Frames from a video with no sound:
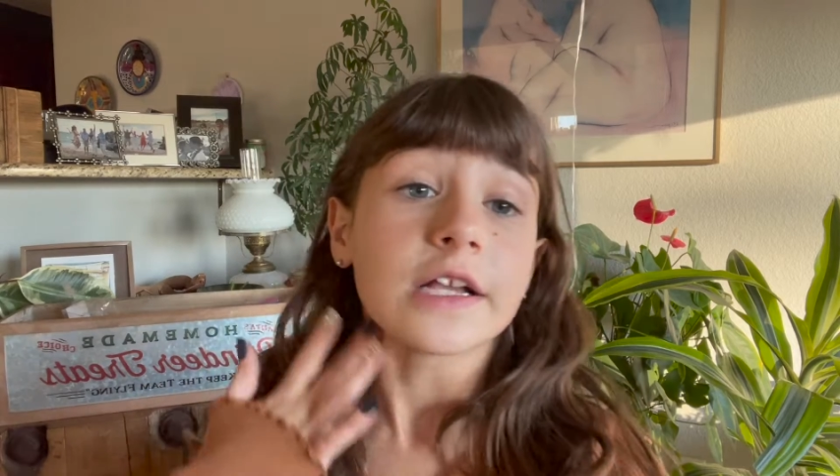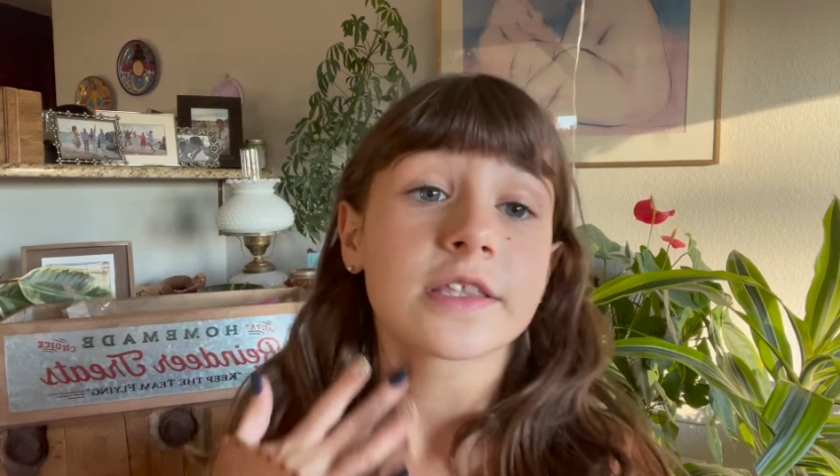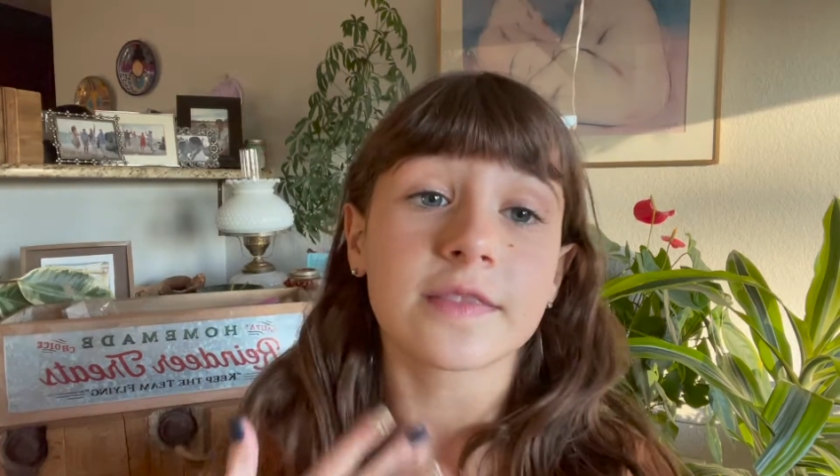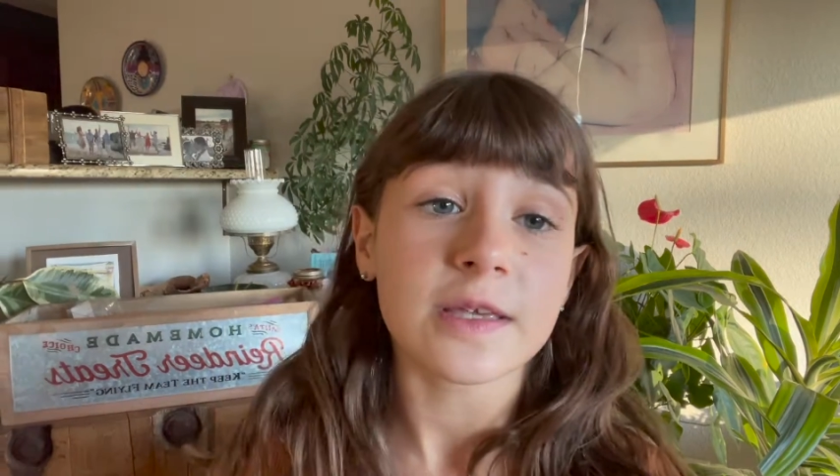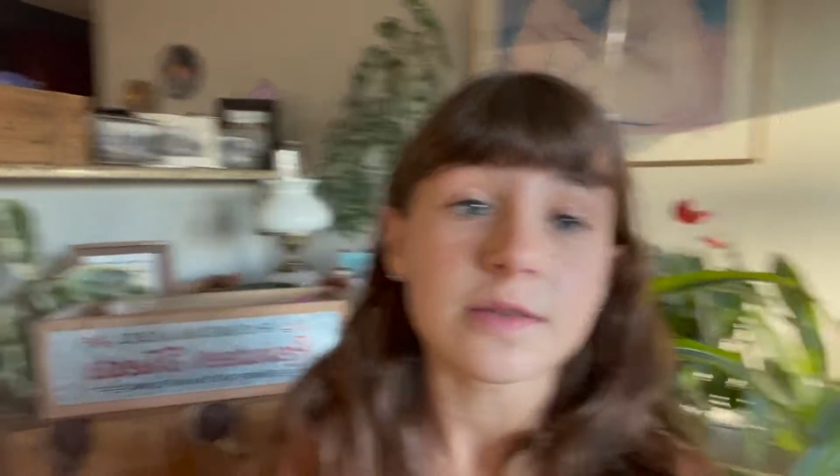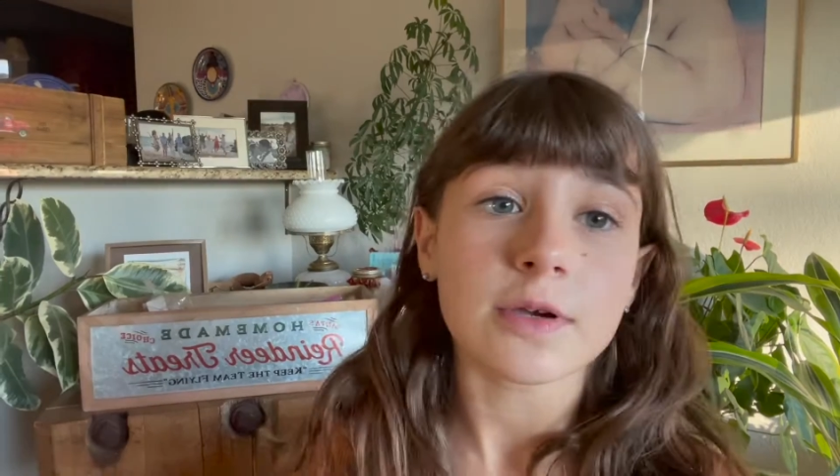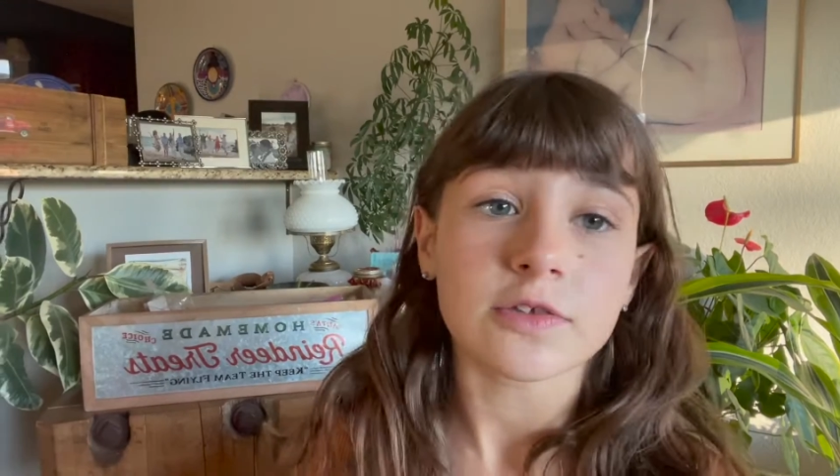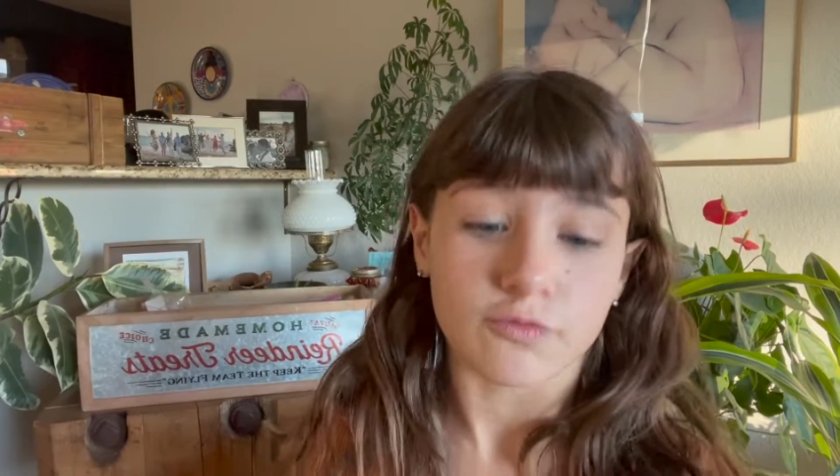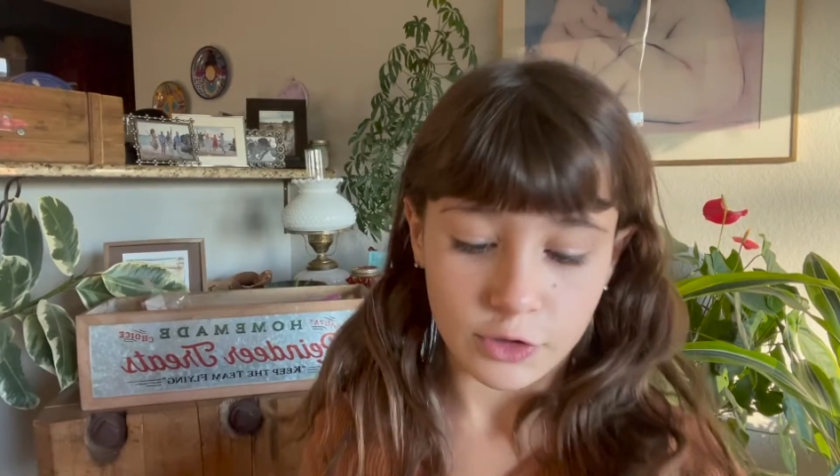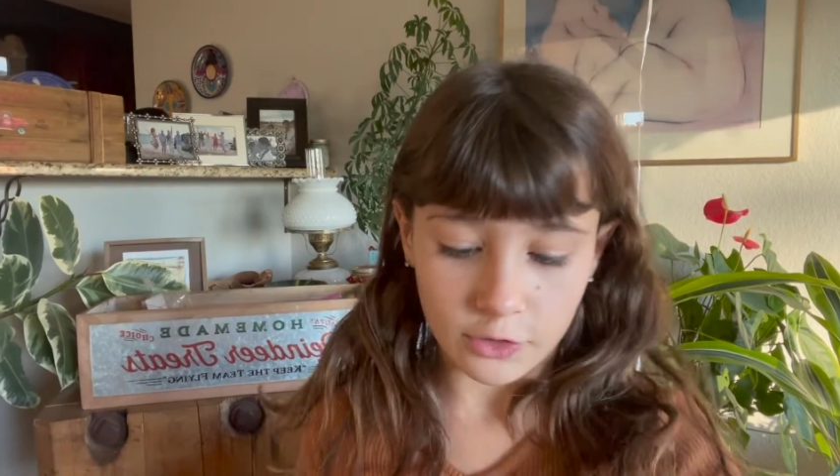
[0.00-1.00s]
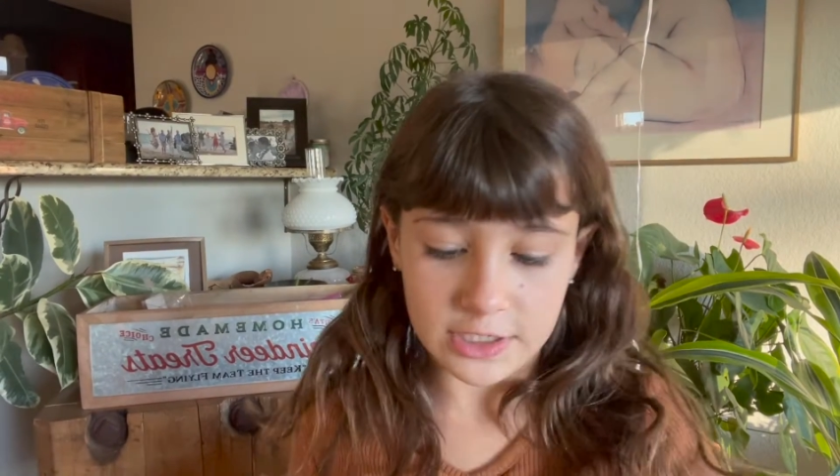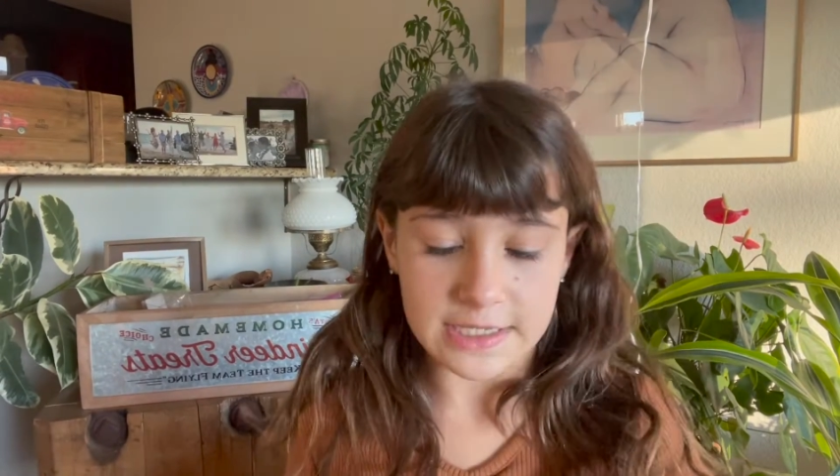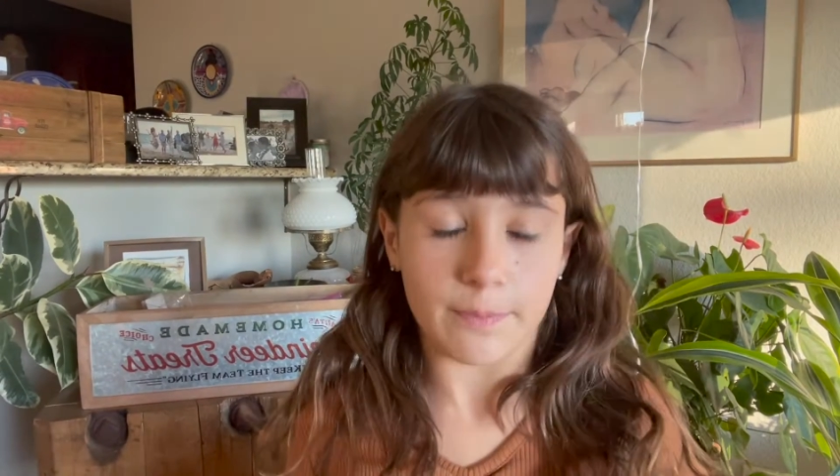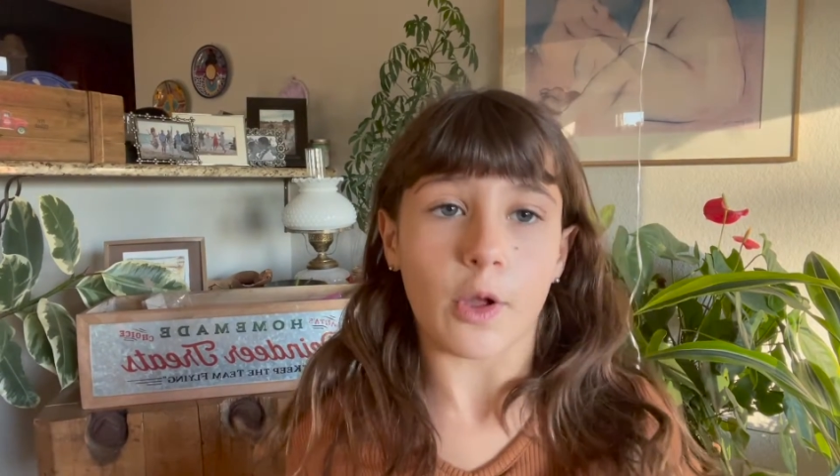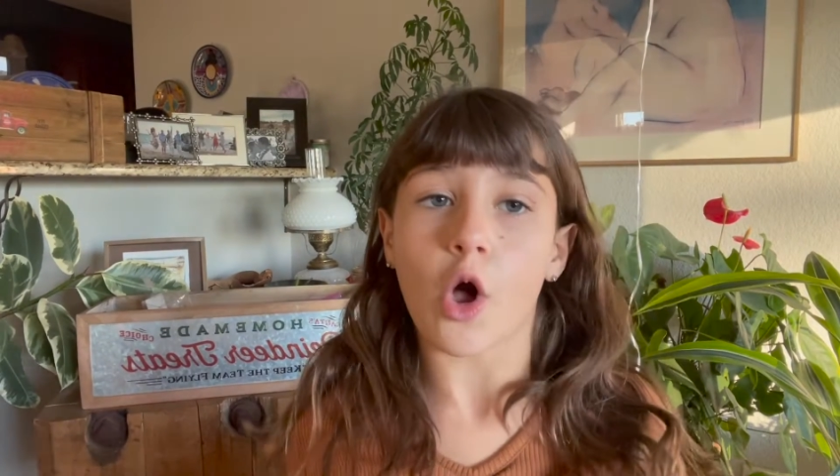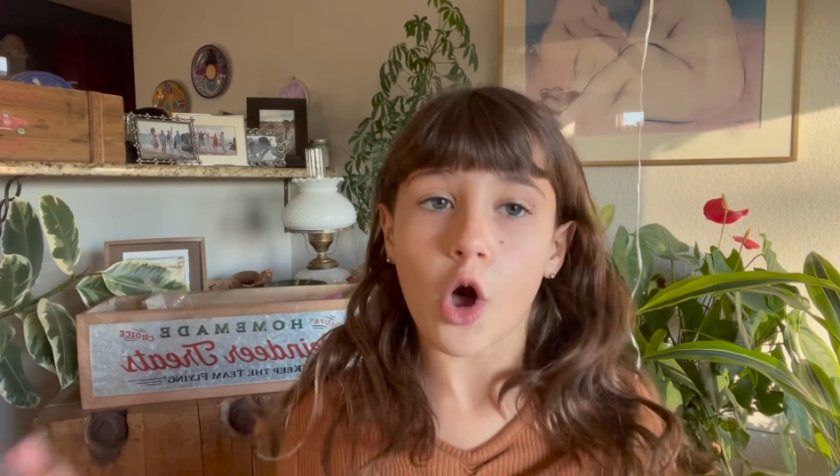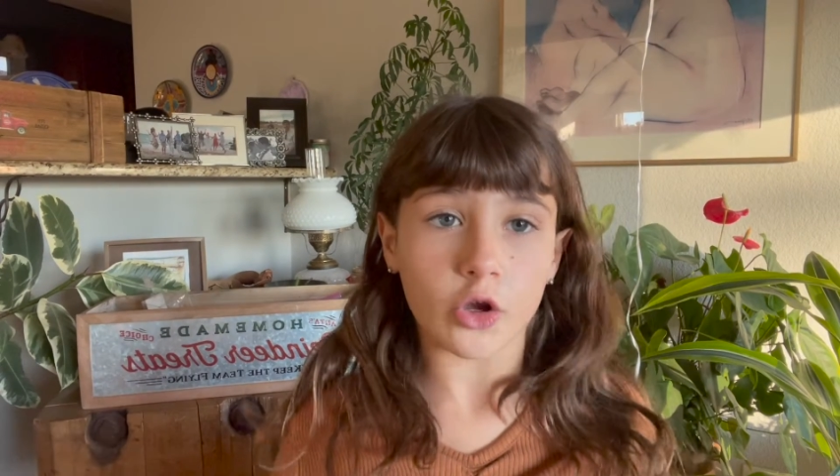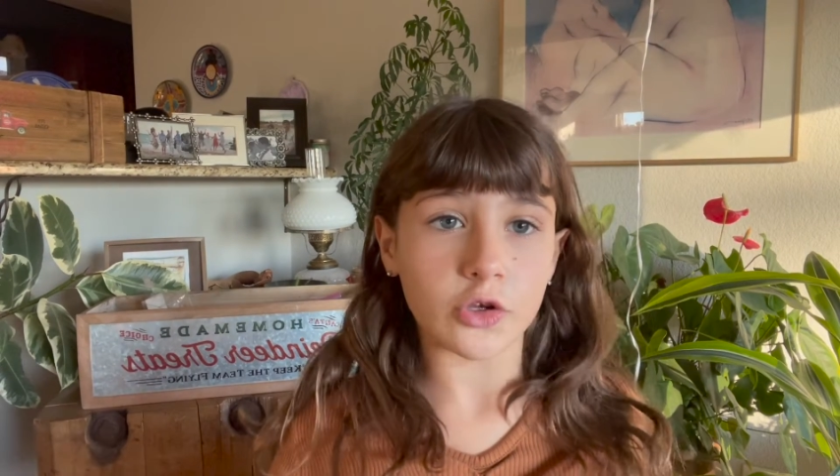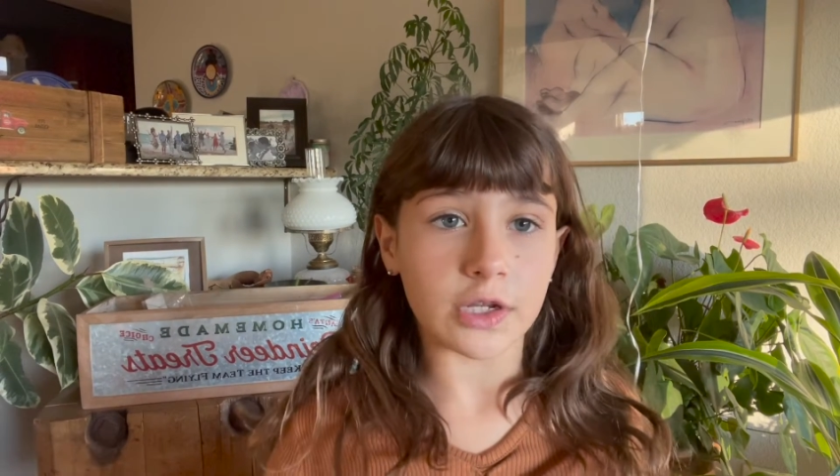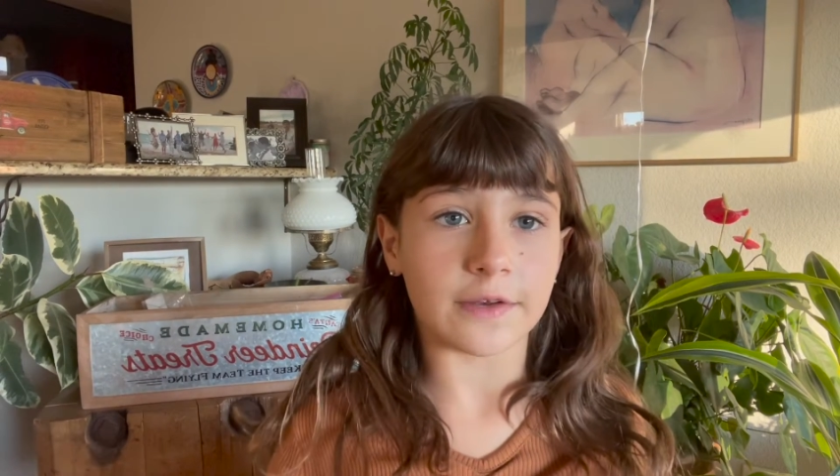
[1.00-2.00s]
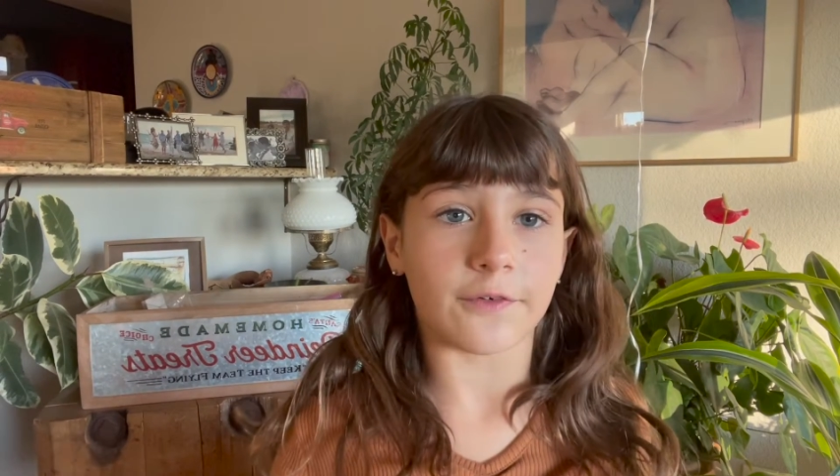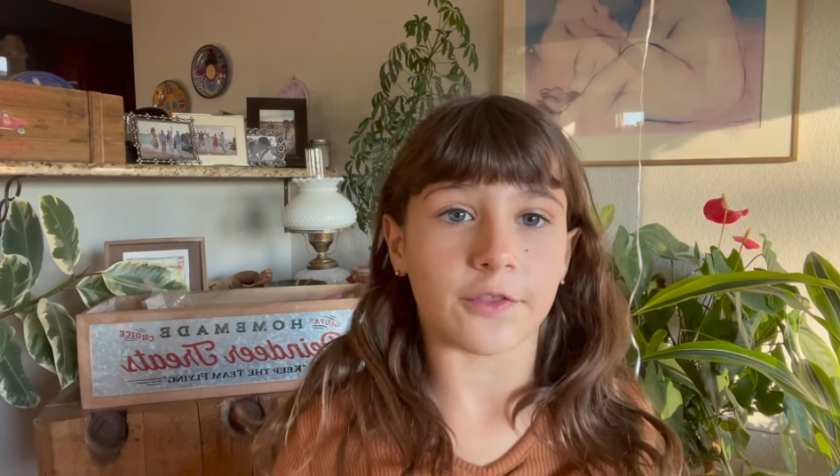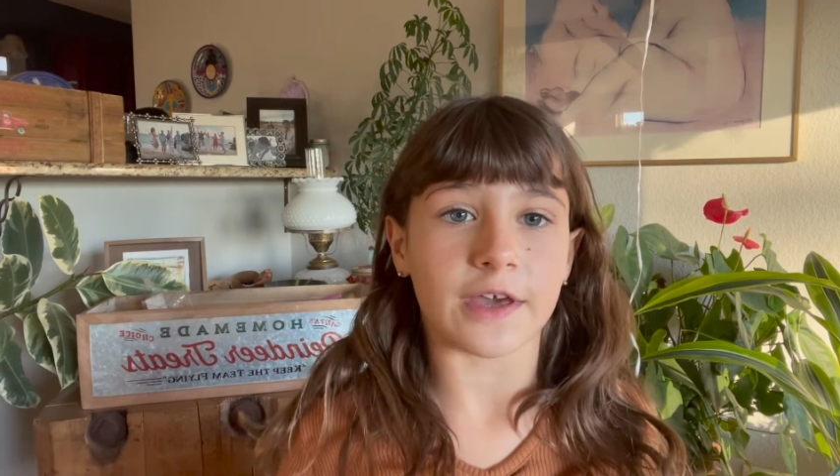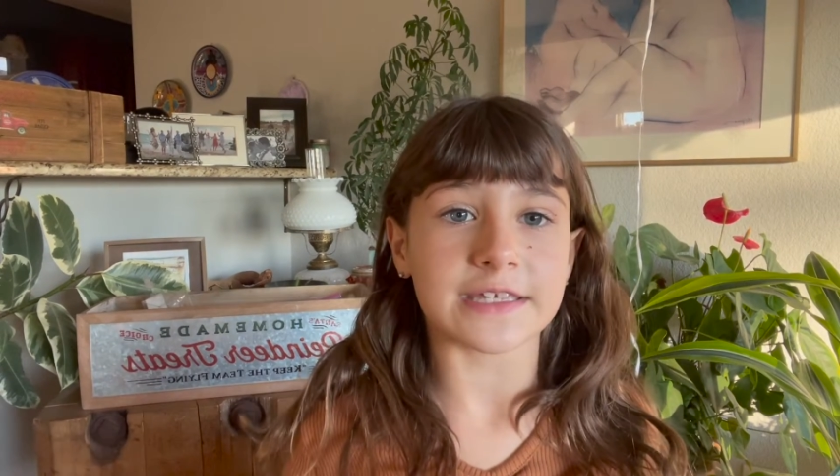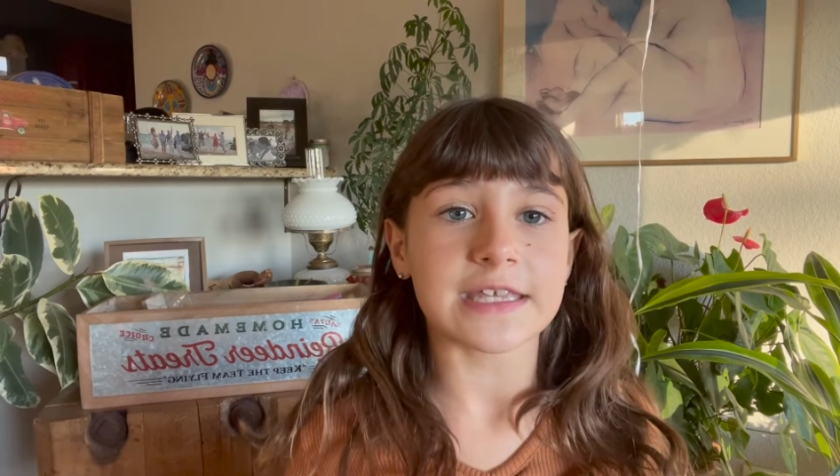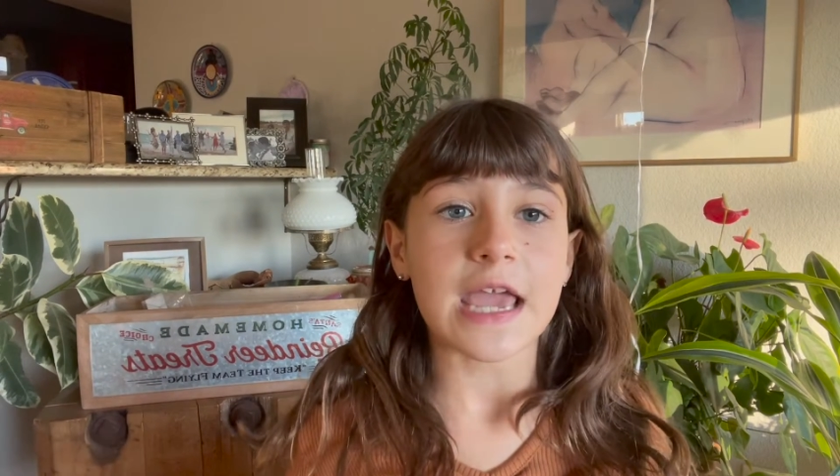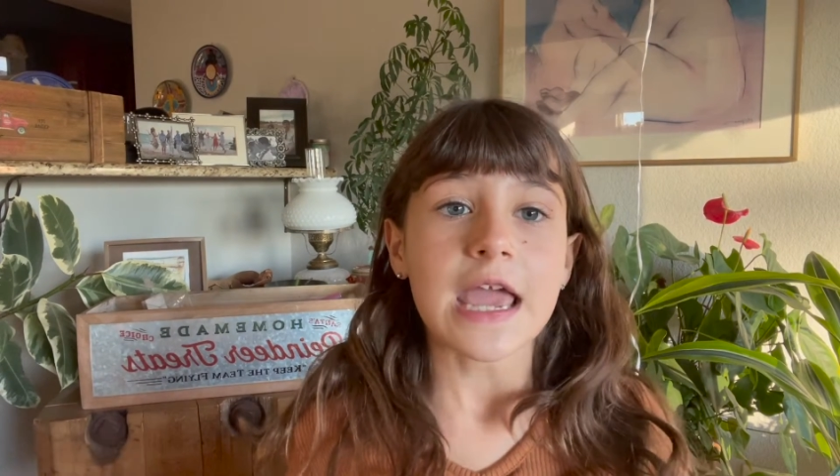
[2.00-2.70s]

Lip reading: This one's really simple. All you need for this